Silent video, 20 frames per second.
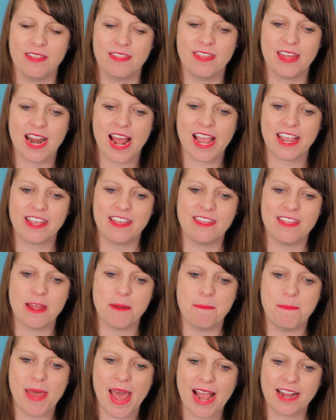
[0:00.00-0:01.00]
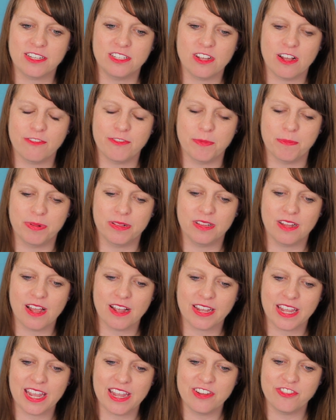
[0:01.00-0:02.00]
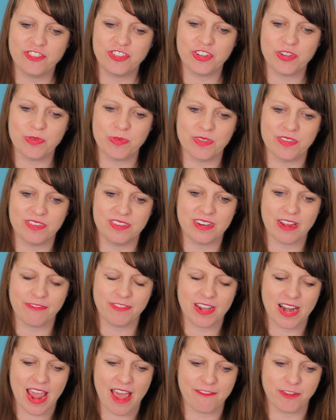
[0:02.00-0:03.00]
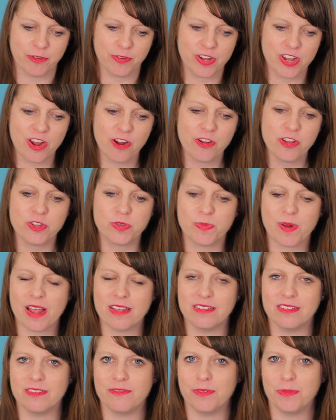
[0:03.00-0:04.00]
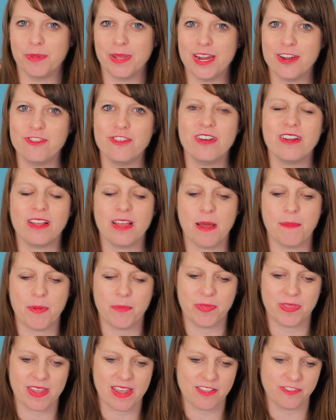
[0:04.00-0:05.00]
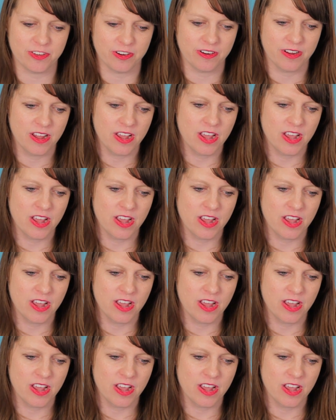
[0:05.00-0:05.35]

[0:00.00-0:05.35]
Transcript: that I can then back solve and plug into the stuff that I have over here, use process of elimination and come up with the answer.